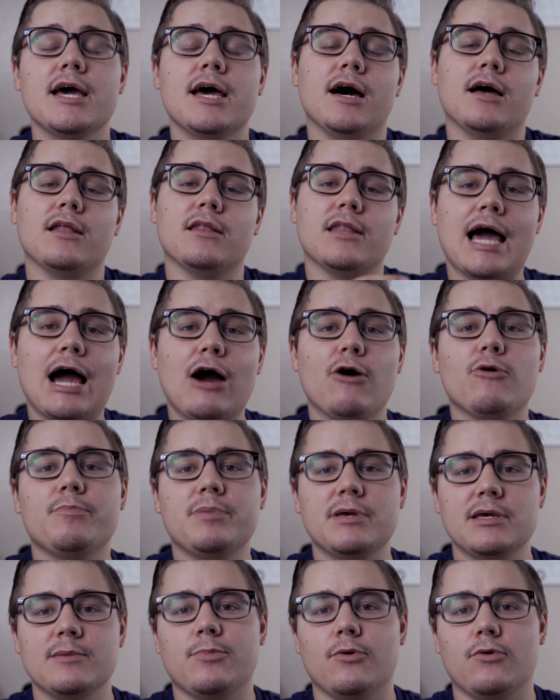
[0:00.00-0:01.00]
allow
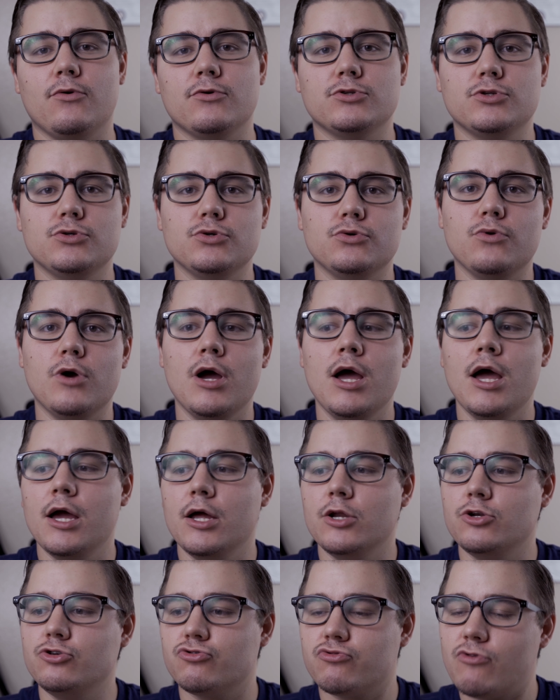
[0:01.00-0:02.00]
people to
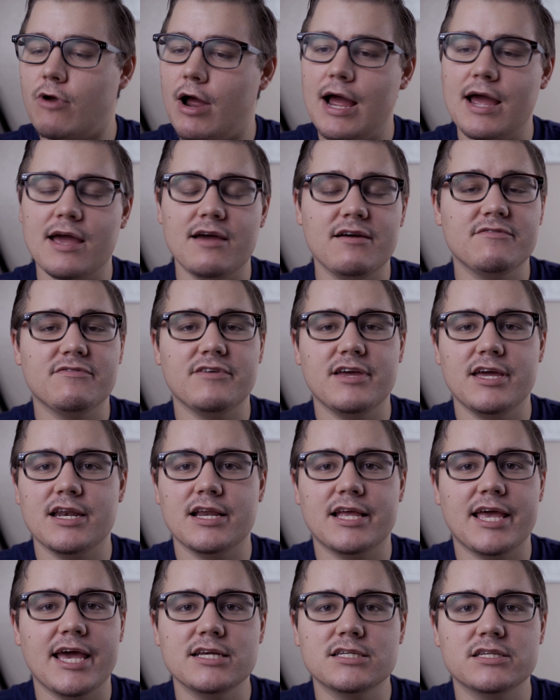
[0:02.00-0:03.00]
drive
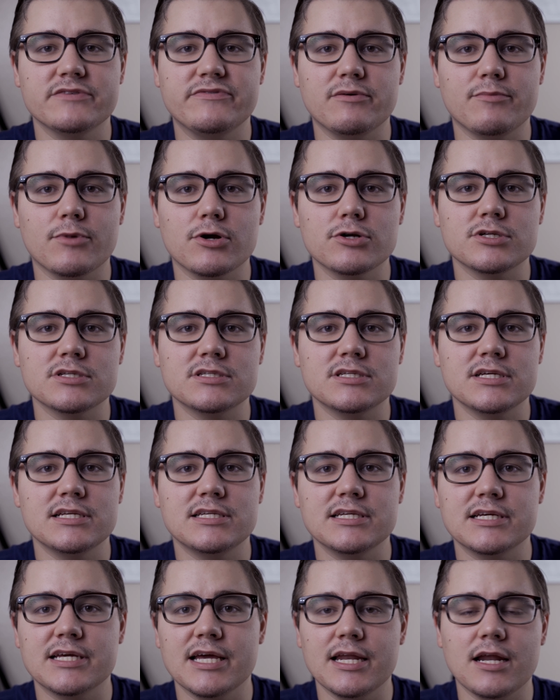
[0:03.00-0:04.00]
in case of emergency
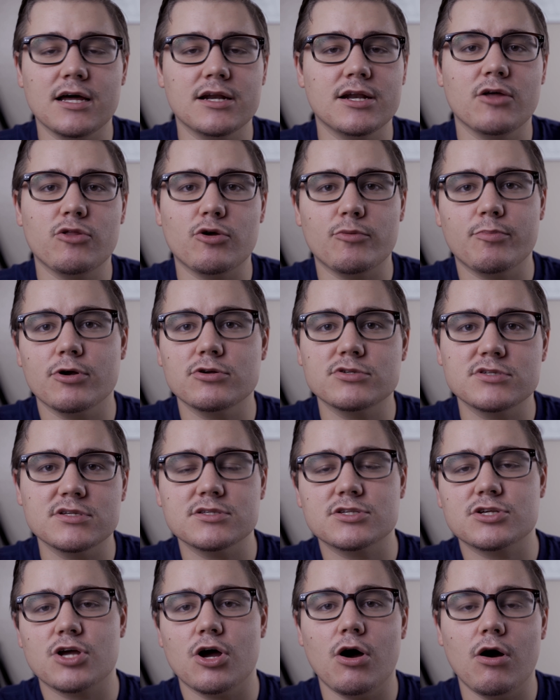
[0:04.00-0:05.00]
to get another
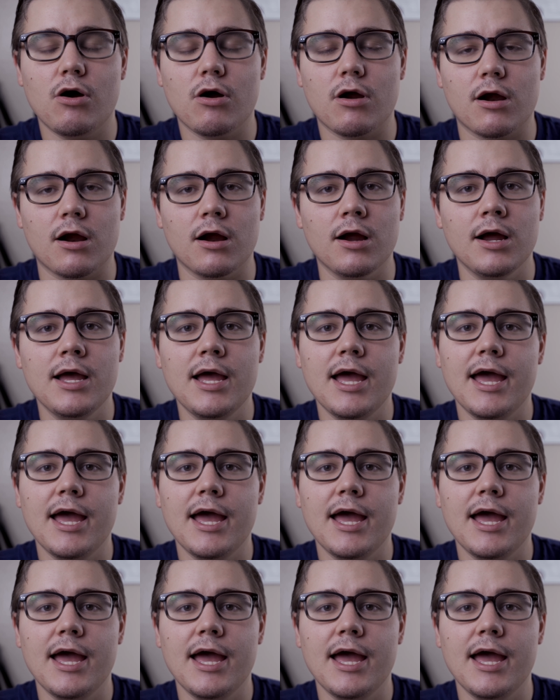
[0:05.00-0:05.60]
person's car.